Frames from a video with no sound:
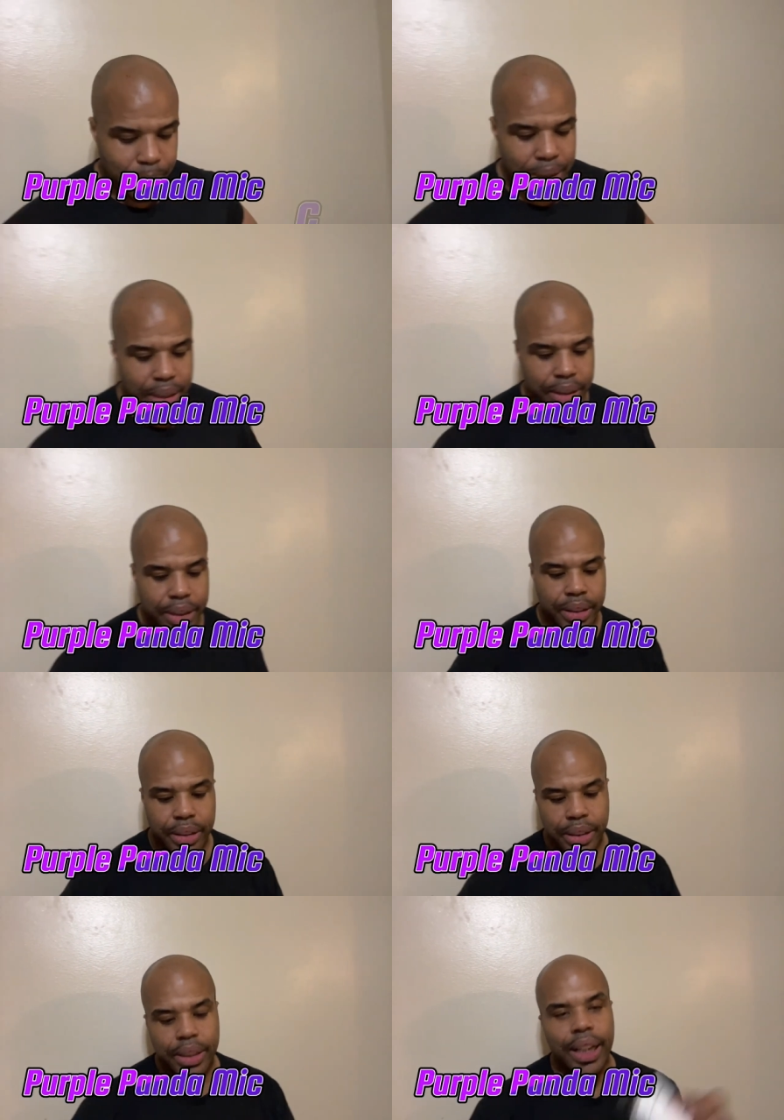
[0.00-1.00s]
me a little
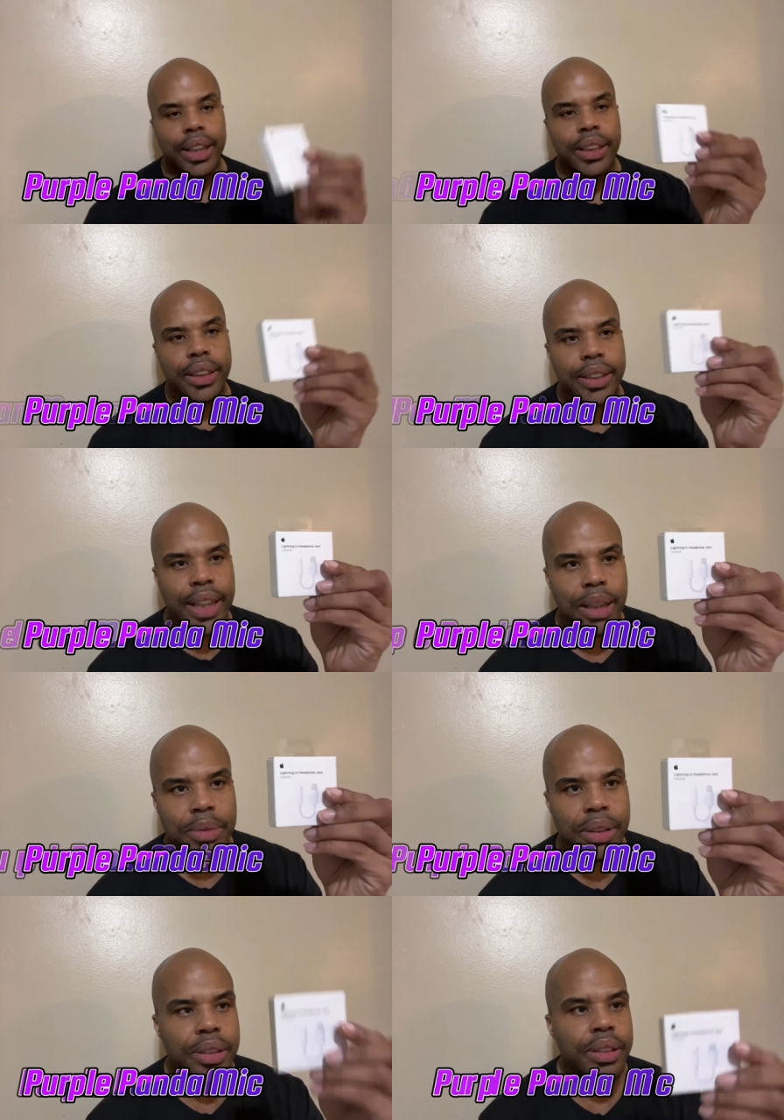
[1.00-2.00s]
lightning
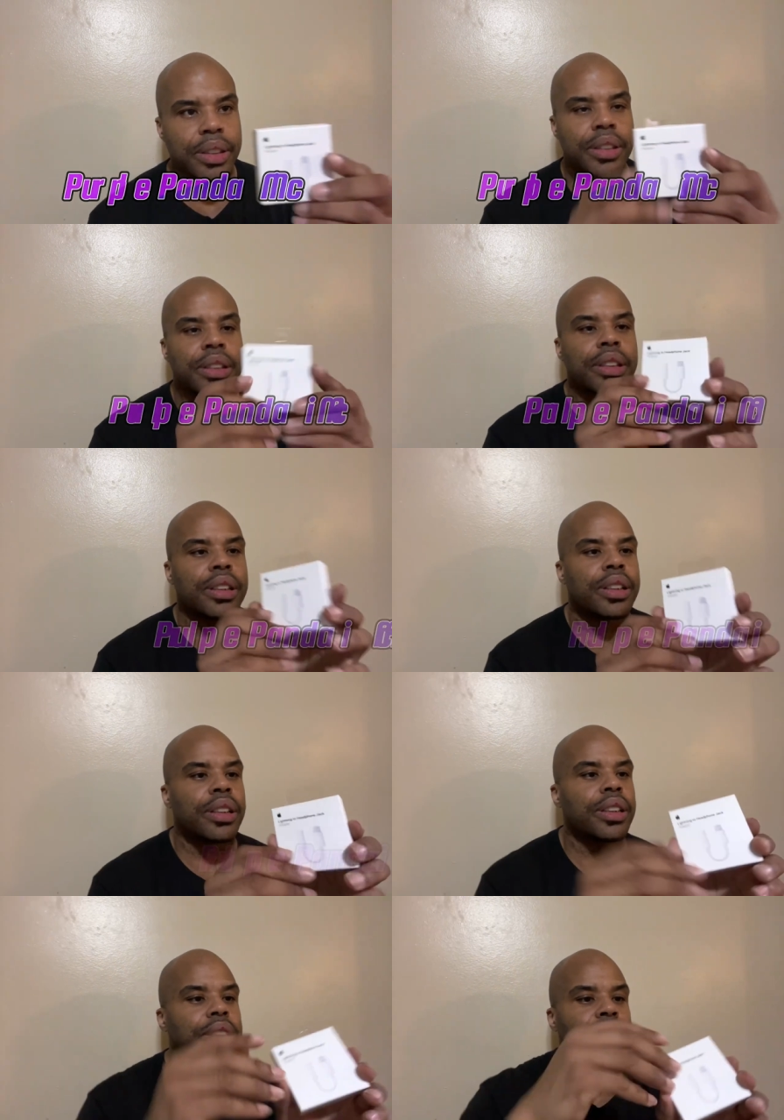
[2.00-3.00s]
adapter,
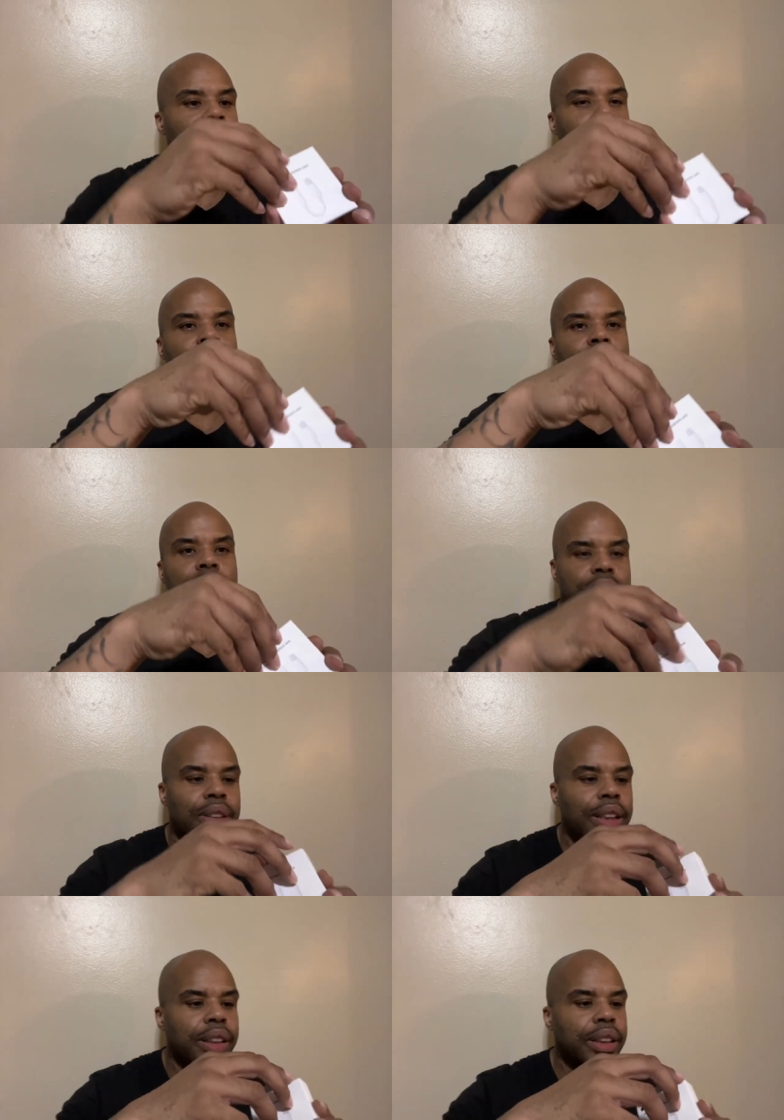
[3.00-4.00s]
separate, so
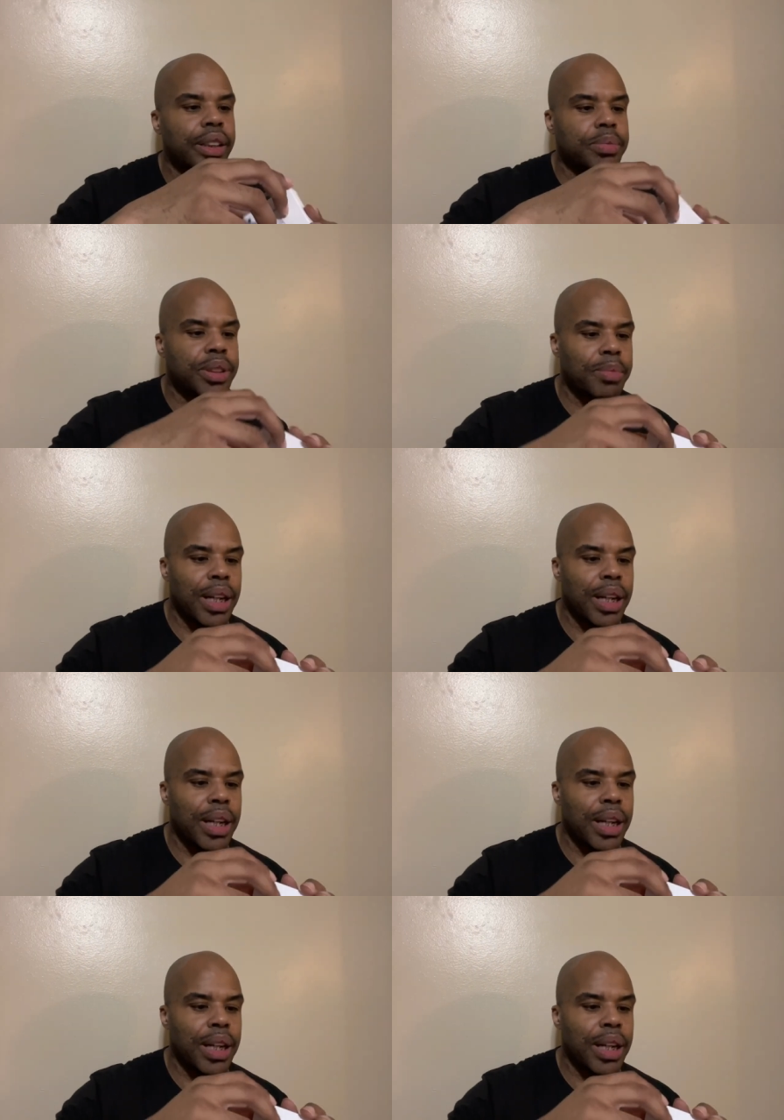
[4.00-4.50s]
I can hook it to my